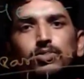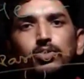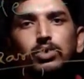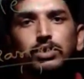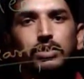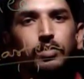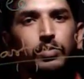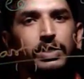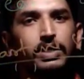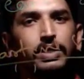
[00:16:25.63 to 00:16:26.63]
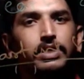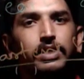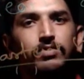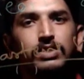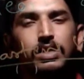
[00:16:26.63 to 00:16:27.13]
In the disposal zone,
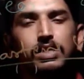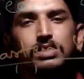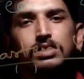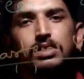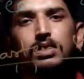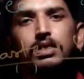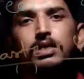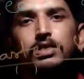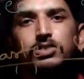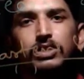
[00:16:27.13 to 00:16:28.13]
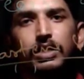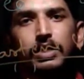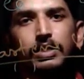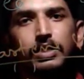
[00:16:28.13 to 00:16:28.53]
the material which has